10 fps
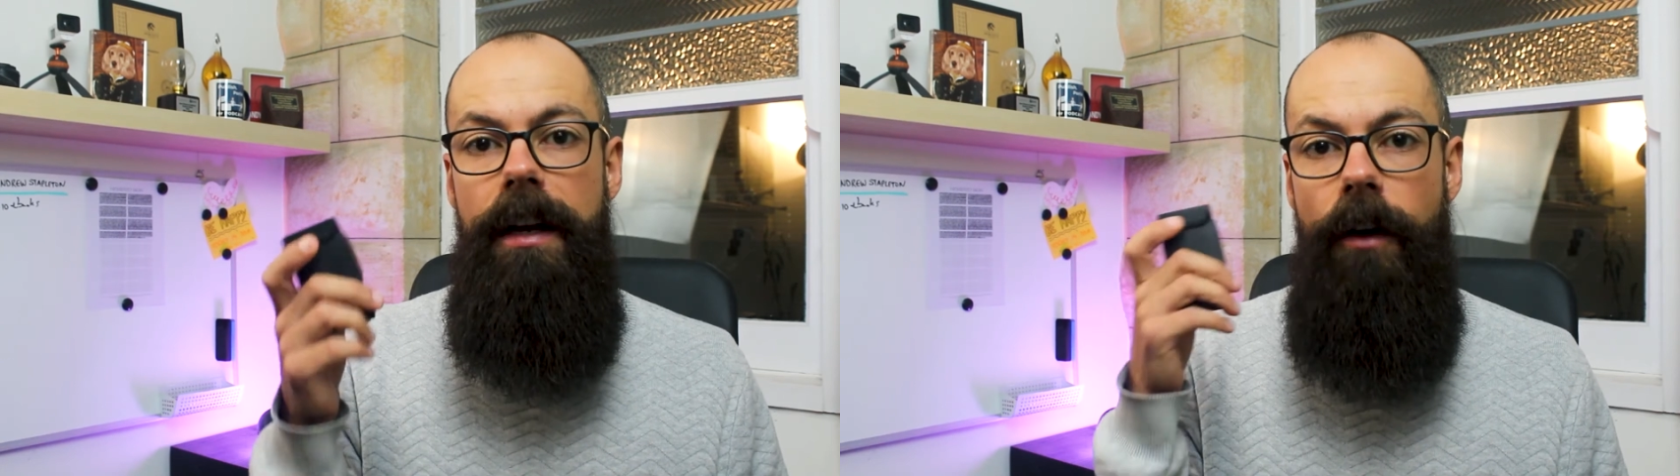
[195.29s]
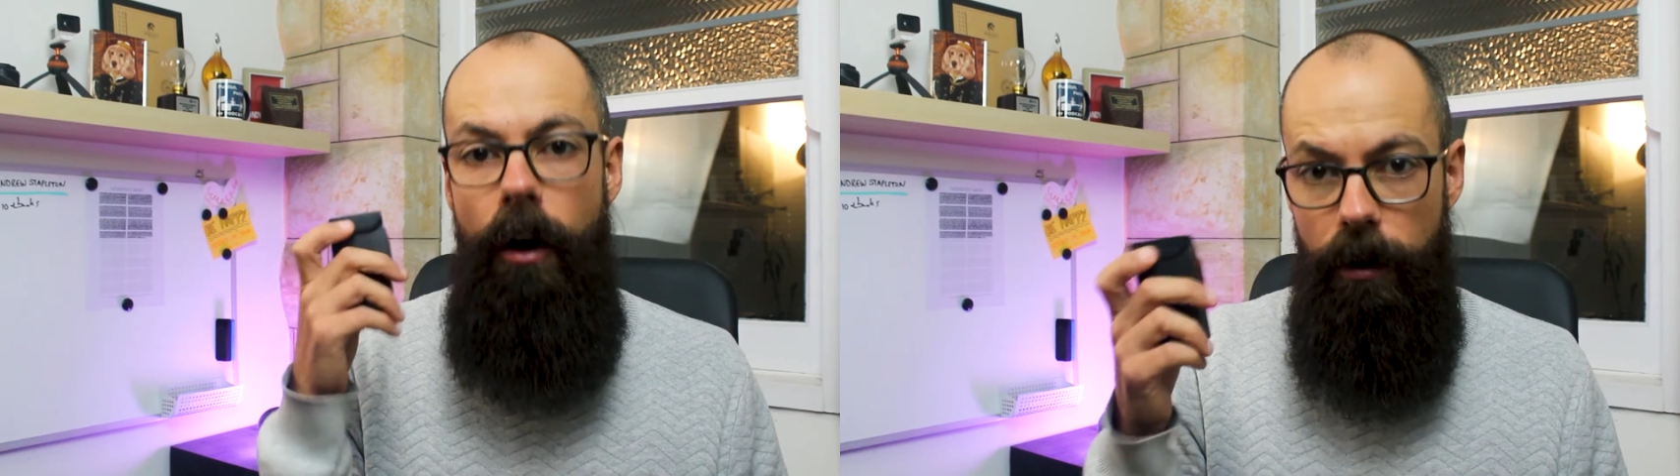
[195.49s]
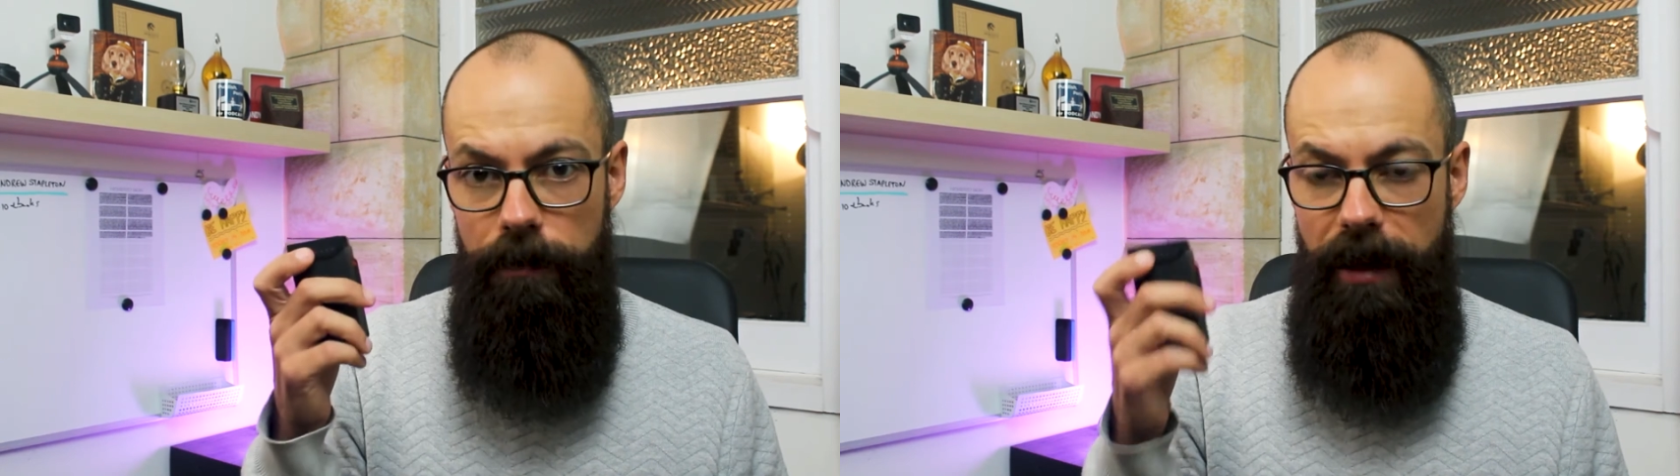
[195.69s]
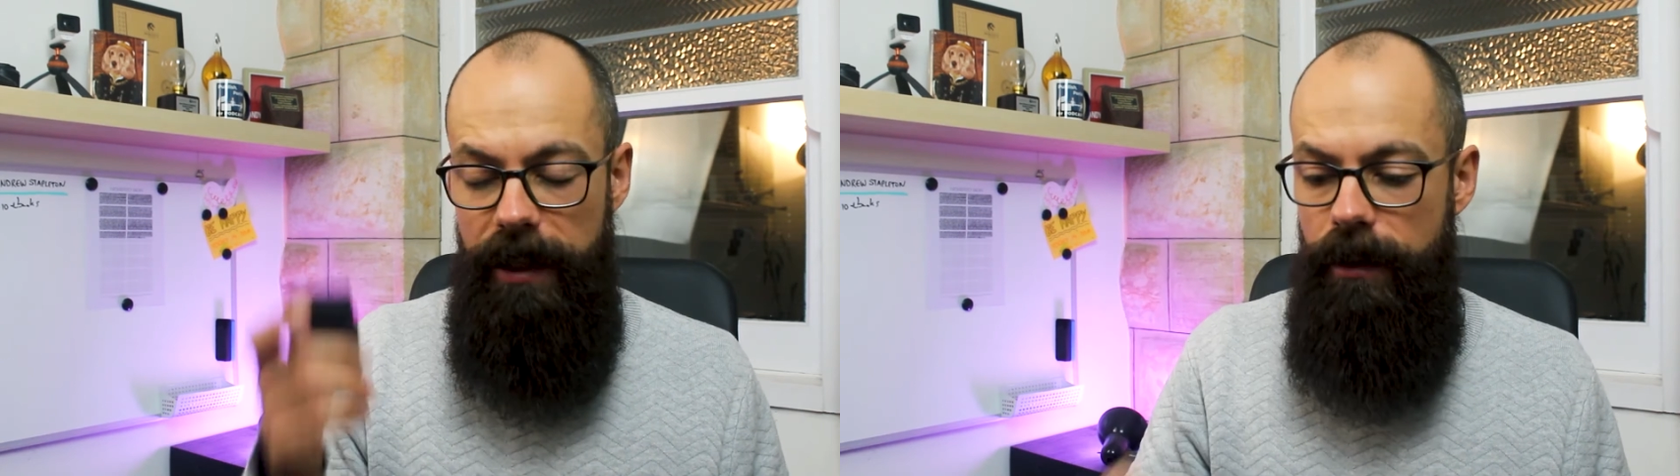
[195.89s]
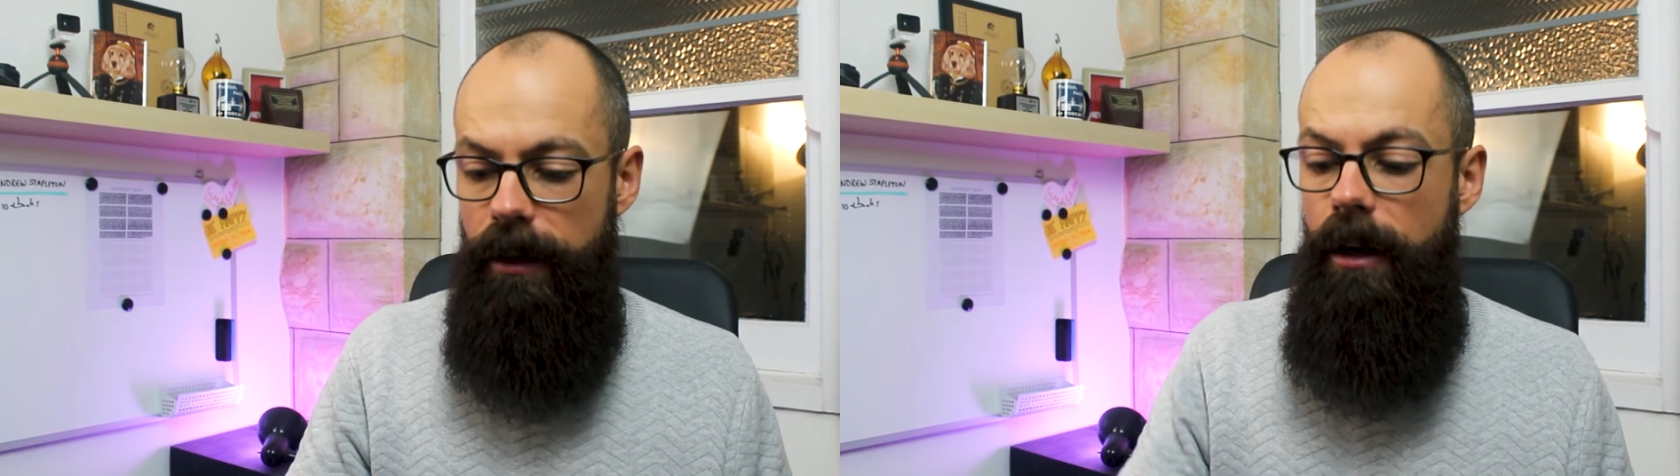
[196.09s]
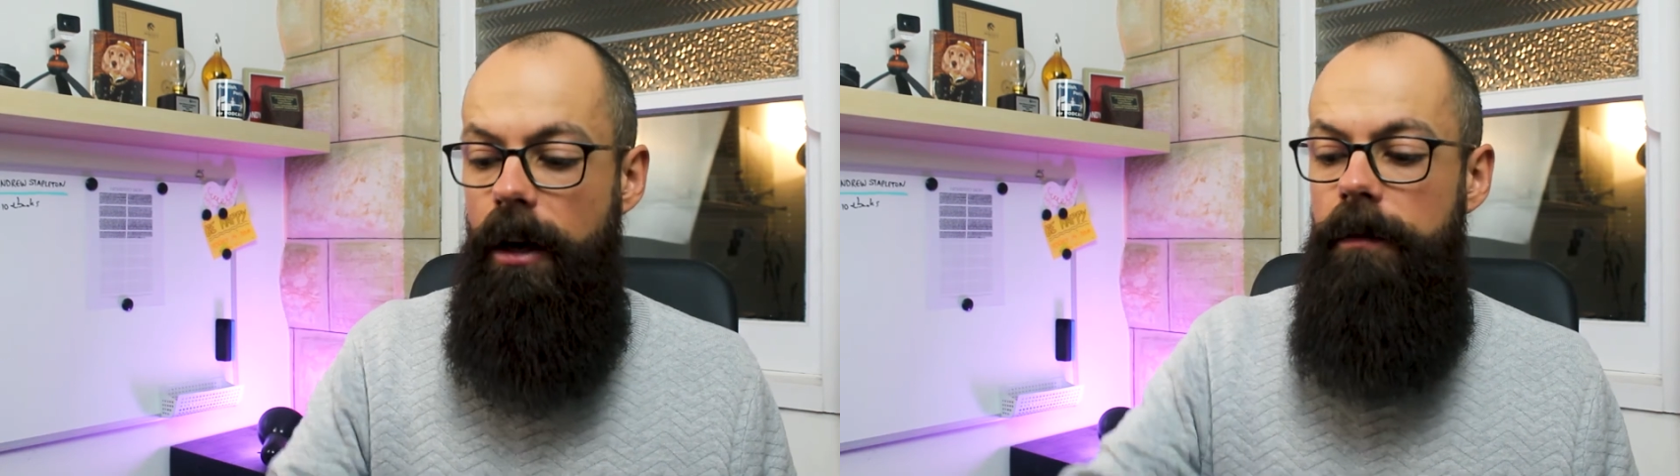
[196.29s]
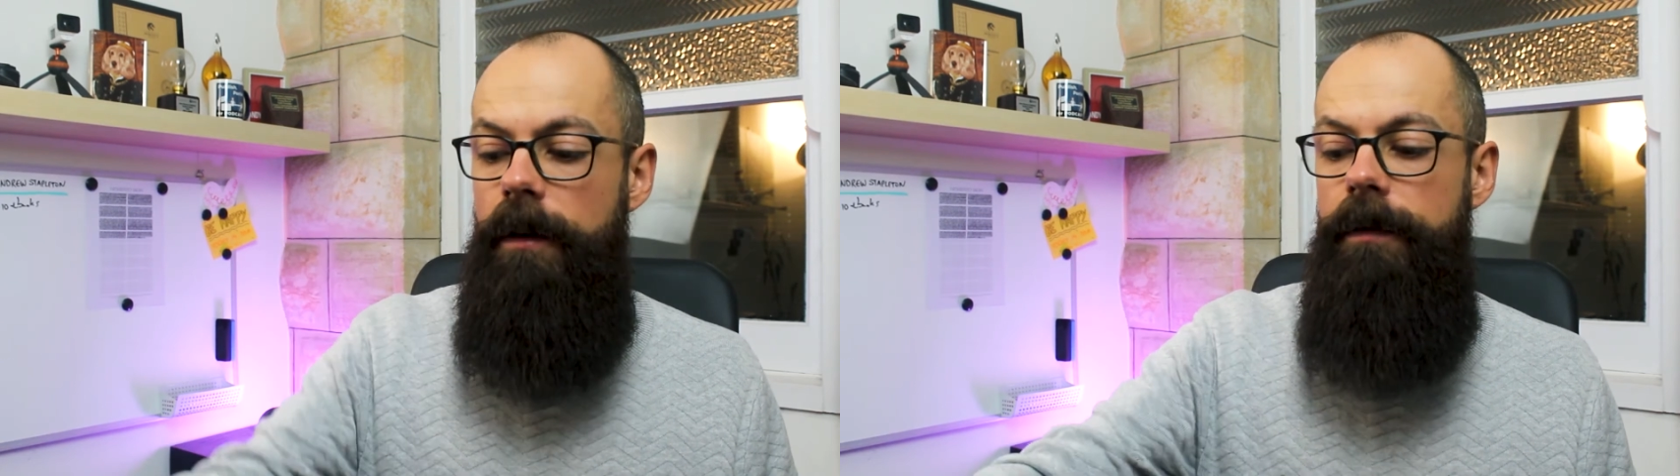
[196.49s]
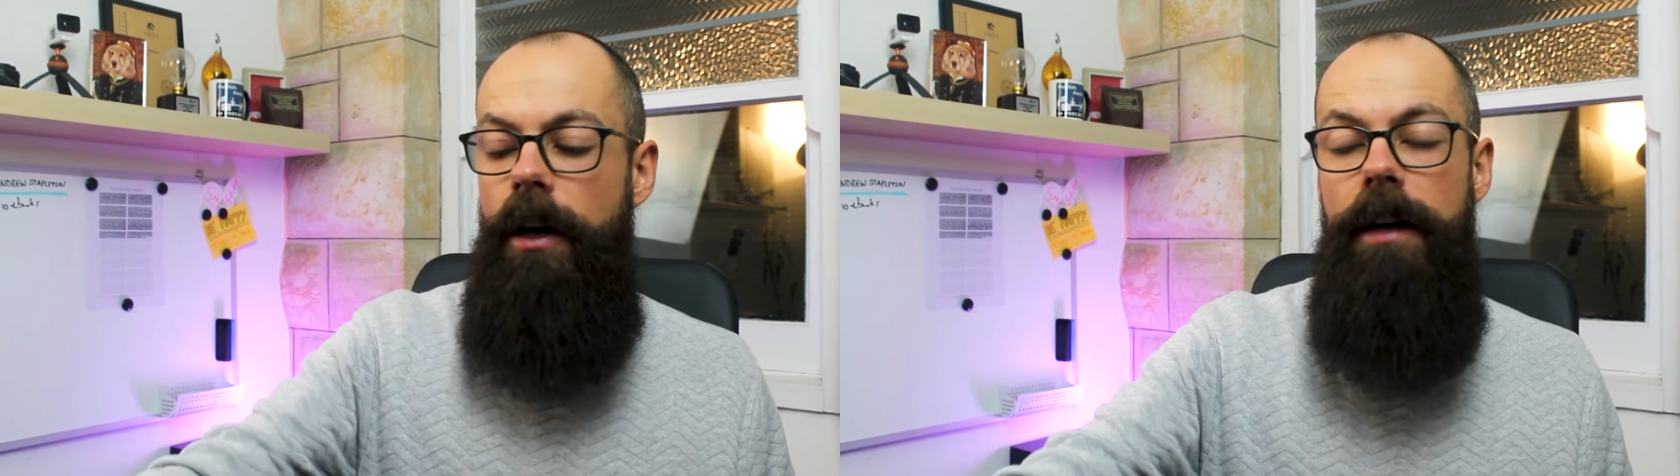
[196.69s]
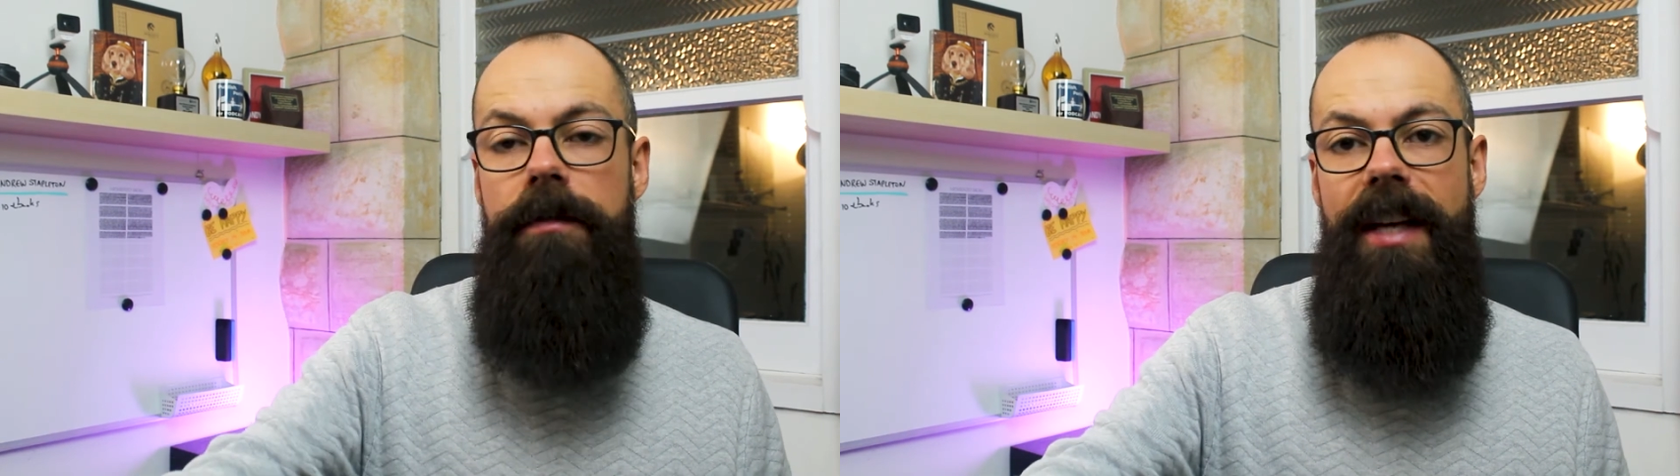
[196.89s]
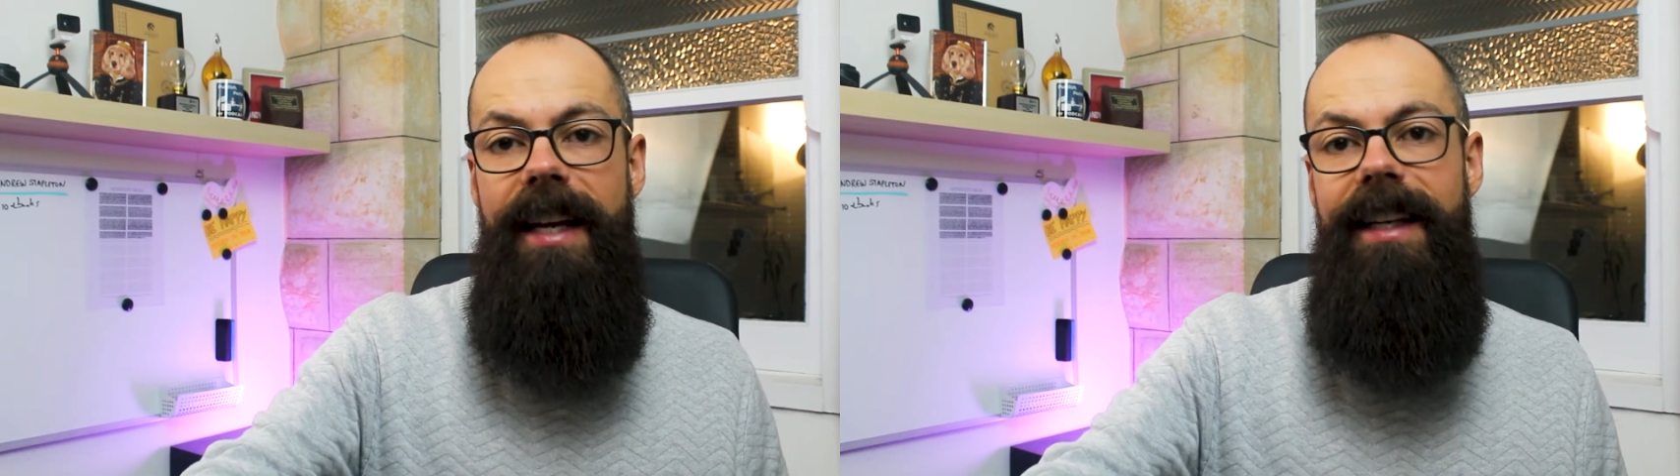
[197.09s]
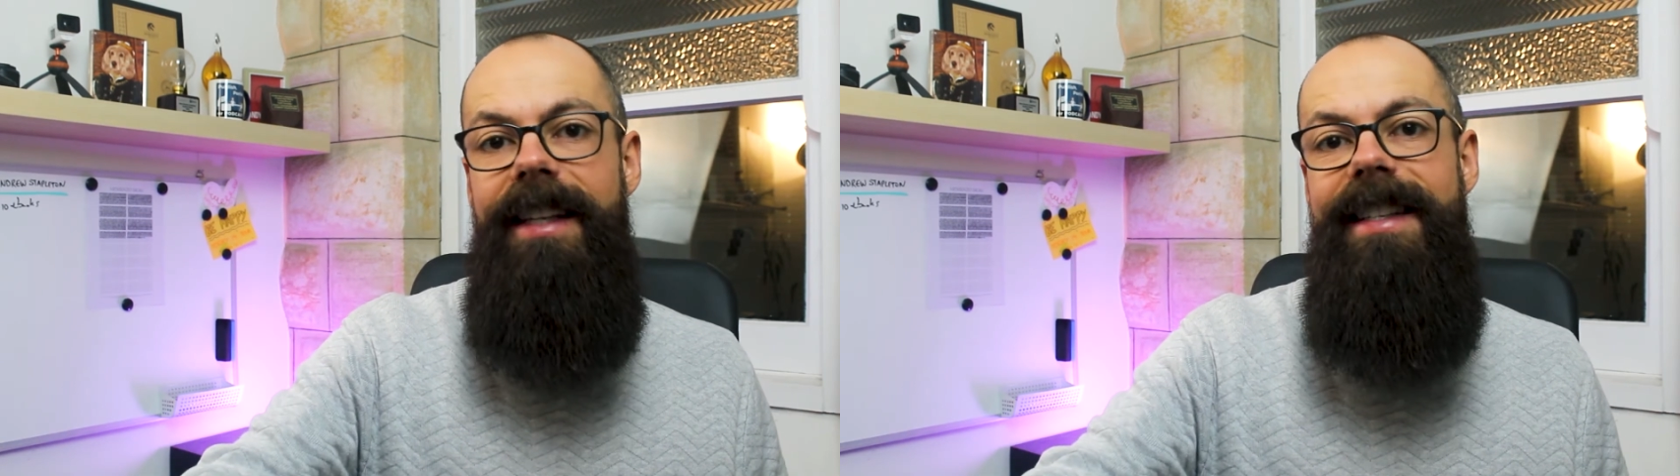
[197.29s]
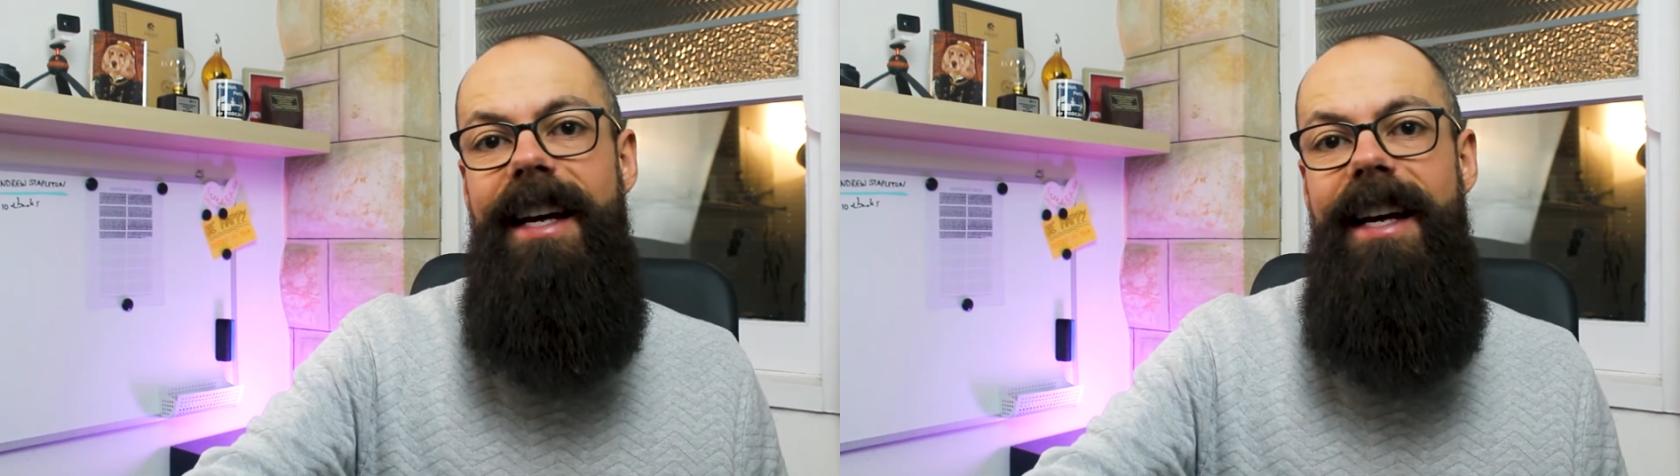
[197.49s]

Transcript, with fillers: the on button for five seconds.